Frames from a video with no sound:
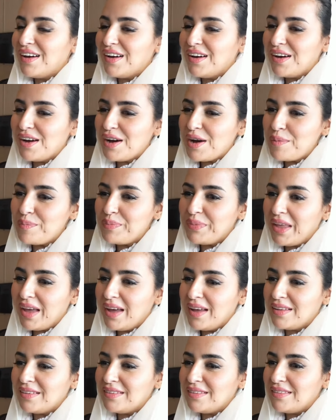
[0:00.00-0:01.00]
um,
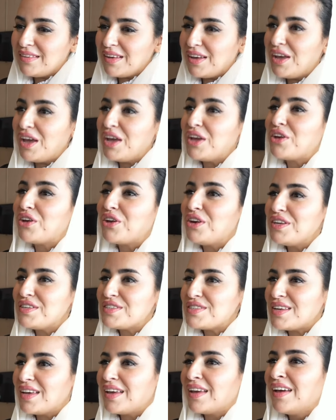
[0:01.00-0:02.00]
and uh,
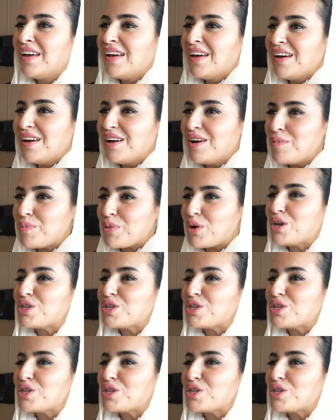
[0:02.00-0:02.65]
increasing uh,